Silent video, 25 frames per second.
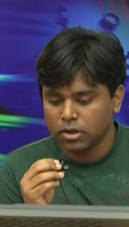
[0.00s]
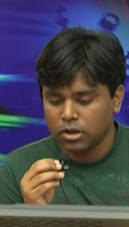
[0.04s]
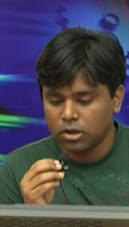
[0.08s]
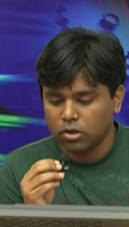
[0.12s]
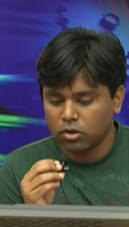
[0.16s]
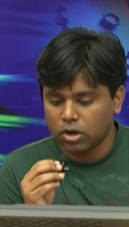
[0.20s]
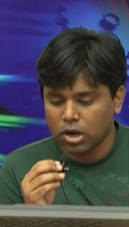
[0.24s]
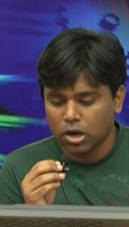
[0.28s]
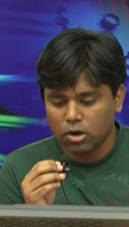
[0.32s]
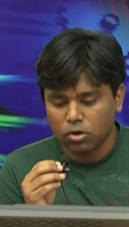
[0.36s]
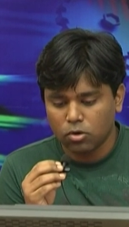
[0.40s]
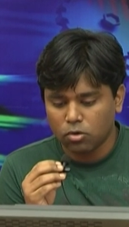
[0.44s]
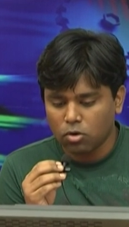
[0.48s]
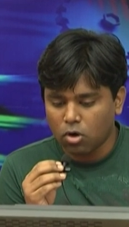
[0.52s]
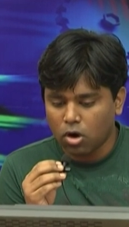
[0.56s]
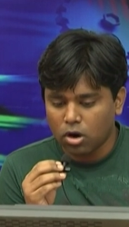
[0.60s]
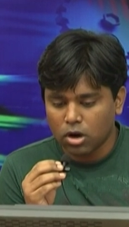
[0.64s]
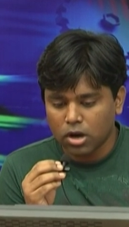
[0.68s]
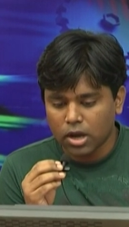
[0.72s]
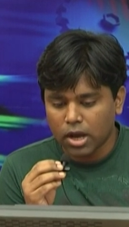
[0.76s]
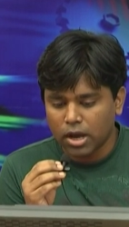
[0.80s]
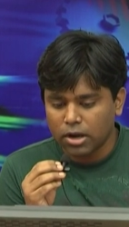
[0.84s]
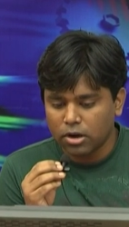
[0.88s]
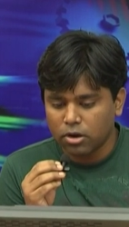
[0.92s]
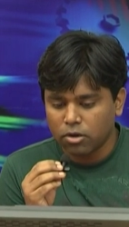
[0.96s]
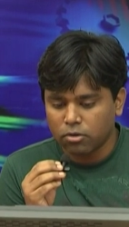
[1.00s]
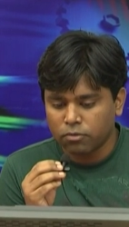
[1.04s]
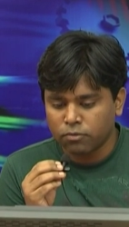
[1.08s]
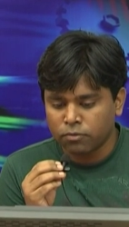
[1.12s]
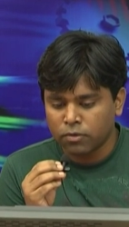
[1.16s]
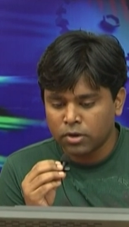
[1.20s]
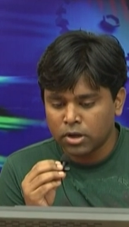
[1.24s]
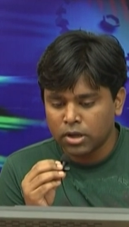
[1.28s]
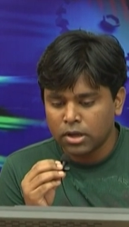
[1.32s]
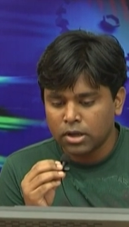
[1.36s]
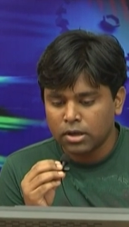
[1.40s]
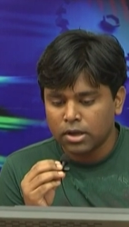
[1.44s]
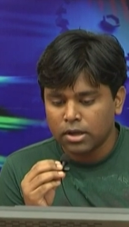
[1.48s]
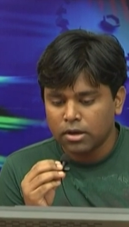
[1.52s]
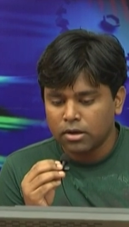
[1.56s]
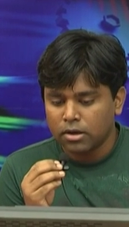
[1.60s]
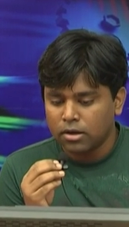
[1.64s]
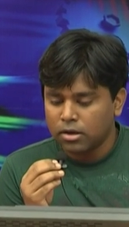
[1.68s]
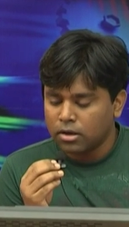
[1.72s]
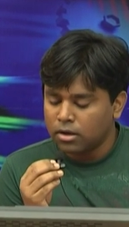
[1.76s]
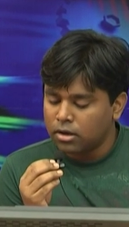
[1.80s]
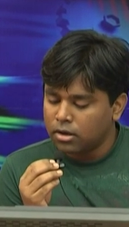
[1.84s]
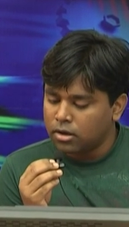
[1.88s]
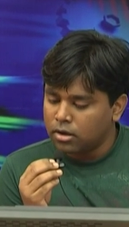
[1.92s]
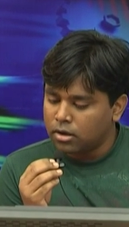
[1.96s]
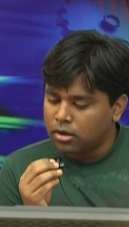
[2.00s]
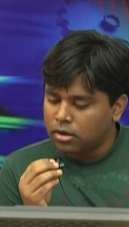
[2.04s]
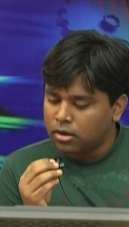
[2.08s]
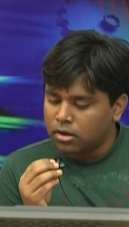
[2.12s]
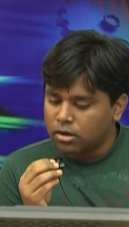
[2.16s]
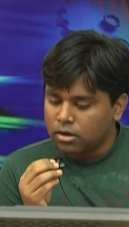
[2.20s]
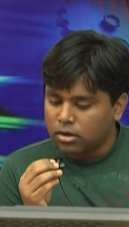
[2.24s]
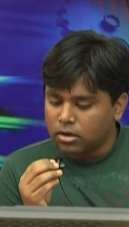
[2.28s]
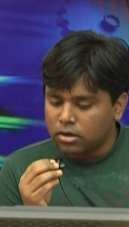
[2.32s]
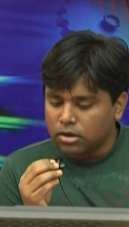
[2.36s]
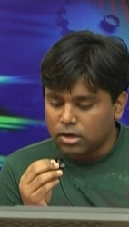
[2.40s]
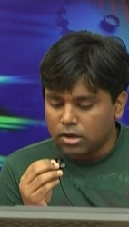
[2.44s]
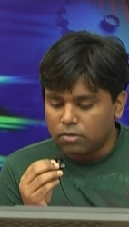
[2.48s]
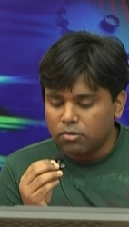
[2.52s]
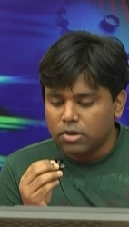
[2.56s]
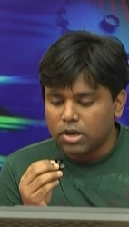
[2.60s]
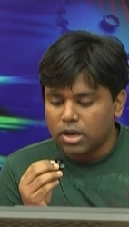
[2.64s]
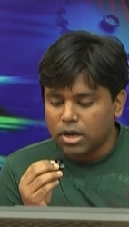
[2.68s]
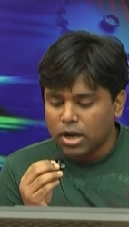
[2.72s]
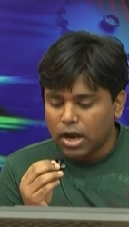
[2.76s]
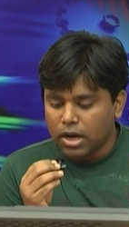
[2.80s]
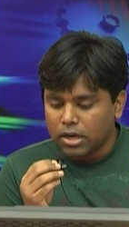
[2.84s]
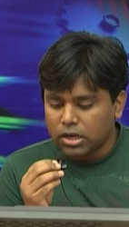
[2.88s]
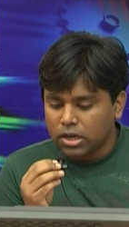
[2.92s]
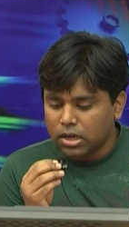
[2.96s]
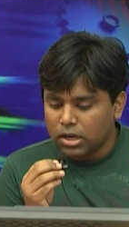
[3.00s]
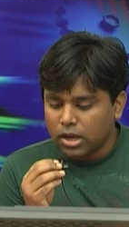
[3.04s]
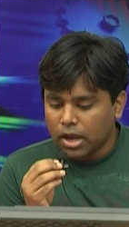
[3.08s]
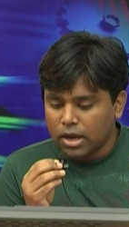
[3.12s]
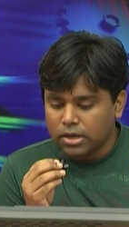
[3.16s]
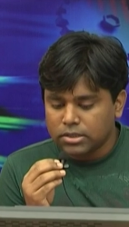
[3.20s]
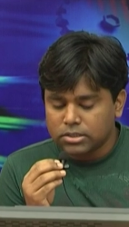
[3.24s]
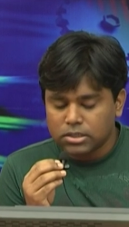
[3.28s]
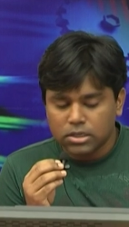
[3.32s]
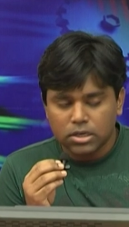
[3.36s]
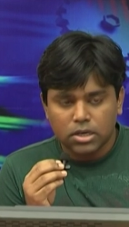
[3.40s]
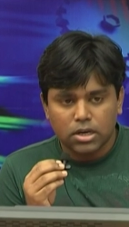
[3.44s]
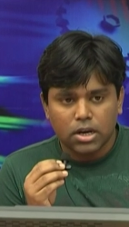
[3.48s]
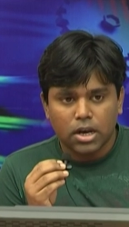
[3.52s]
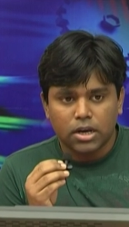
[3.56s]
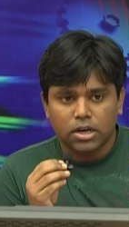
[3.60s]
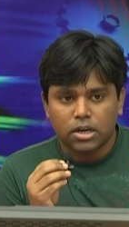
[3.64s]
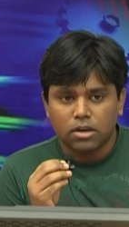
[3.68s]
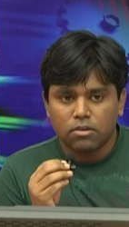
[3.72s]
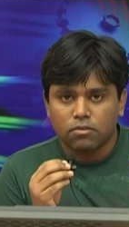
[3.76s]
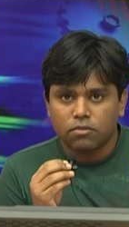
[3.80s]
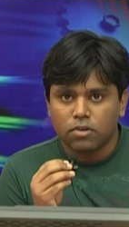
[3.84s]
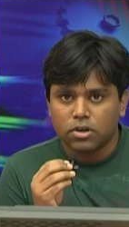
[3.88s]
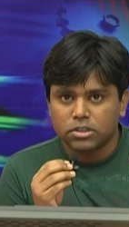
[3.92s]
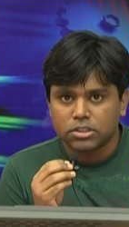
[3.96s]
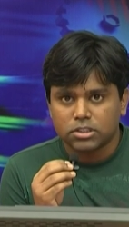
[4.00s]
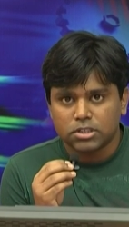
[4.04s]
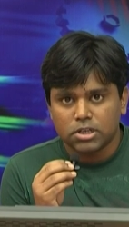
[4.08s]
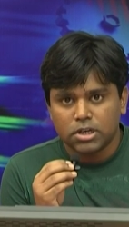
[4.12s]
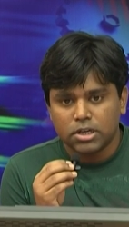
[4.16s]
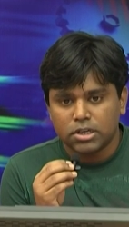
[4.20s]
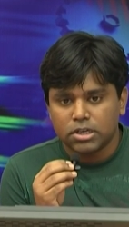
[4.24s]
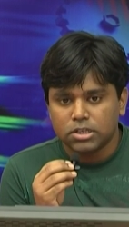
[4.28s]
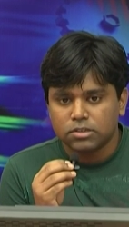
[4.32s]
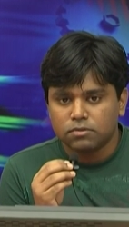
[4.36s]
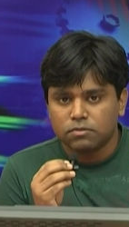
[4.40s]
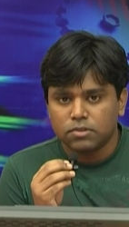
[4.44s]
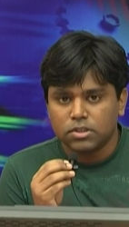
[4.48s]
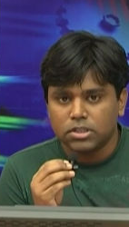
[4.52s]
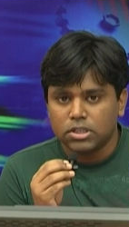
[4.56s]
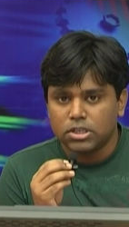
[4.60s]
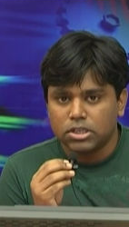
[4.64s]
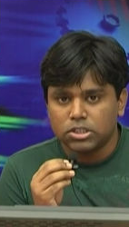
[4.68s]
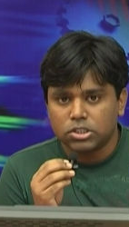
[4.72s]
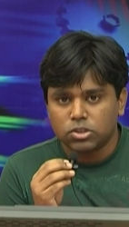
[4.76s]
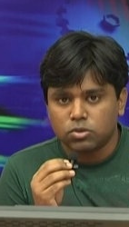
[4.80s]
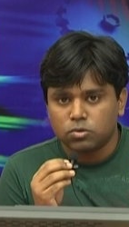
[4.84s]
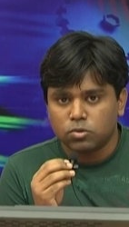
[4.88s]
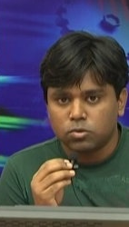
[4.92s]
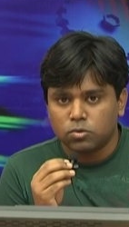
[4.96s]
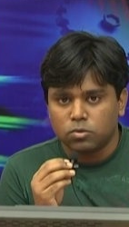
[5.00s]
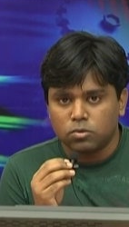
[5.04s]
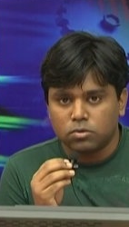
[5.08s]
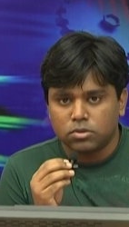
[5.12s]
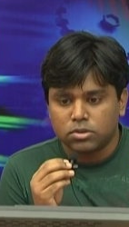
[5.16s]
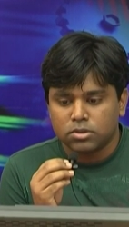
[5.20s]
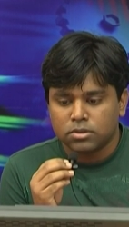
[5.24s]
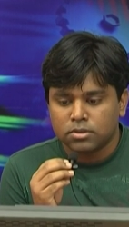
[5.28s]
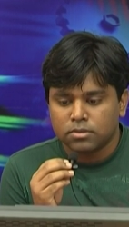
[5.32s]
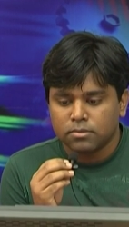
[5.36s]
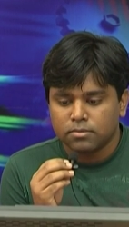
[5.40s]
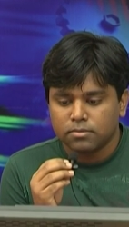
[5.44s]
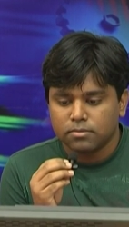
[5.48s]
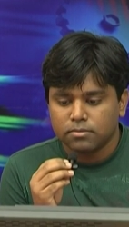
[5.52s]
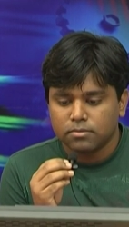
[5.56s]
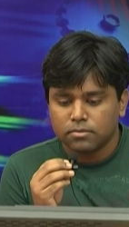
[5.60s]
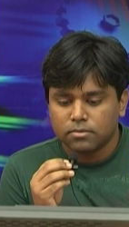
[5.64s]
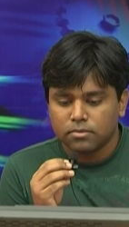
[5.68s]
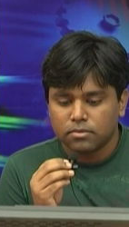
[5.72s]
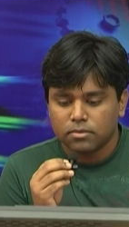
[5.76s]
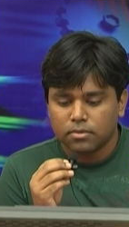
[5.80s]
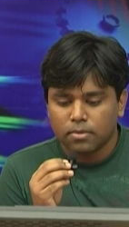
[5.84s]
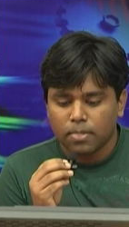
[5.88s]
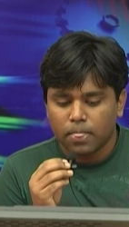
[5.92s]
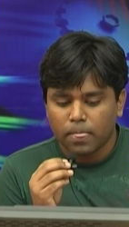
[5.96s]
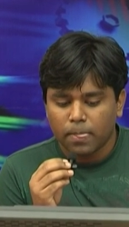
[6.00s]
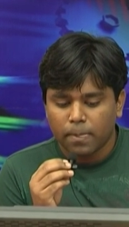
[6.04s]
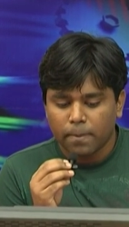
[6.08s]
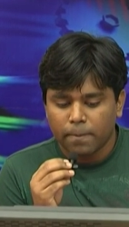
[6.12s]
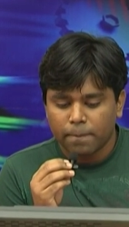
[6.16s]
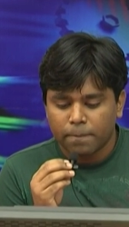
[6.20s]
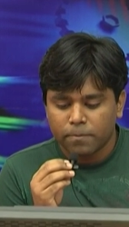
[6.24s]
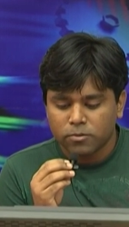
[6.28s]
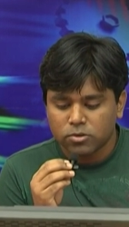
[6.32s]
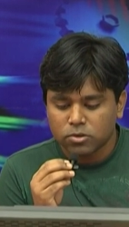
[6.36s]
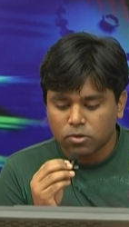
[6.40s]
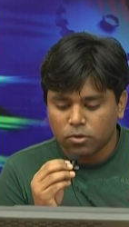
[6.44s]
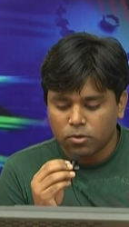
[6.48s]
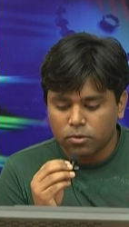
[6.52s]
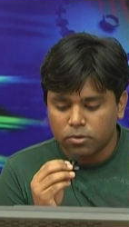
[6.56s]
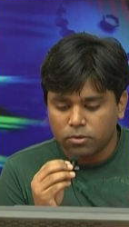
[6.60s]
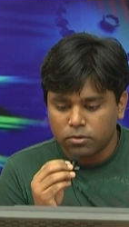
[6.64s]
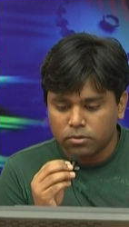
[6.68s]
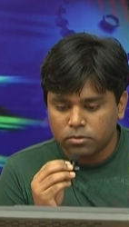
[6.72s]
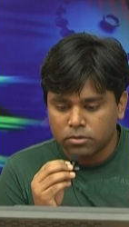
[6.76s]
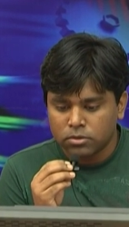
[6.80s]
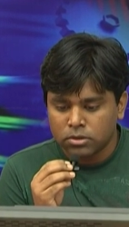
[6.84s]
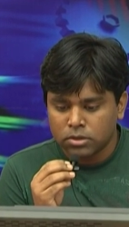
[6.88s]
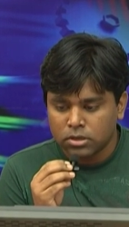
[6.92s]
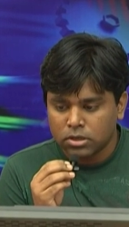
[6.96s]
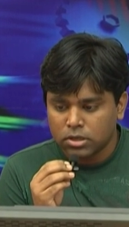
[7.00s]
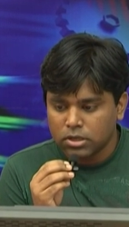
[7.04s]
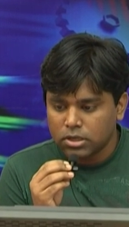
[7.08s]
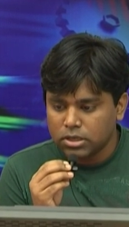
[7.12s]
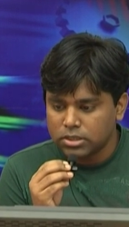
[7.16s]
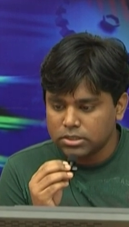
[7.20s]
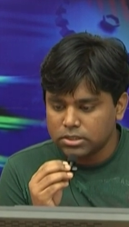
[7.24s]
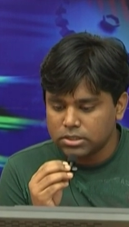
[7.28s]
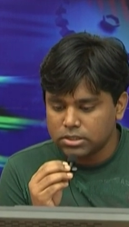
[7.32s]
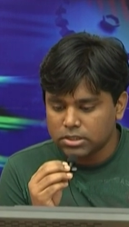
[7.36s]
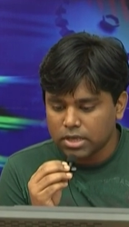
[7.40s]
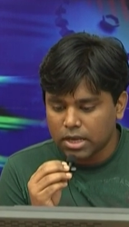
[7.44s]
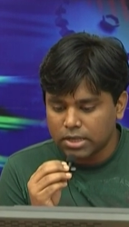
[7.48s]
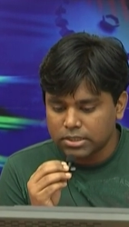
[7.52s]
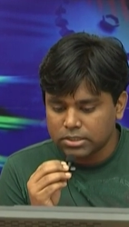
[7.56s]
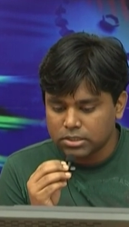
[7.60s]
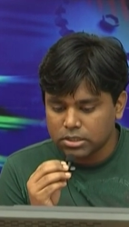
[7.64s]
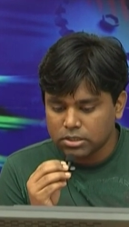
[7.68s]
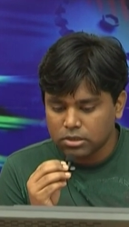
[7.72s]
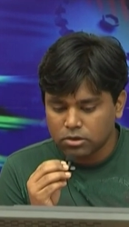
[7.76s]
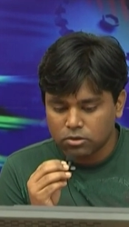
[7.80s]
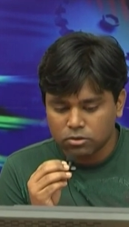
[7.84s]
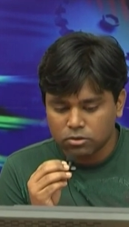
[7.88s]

you can do all kind of DVD writing and CD writing functionalities with these two tools. So is this answer the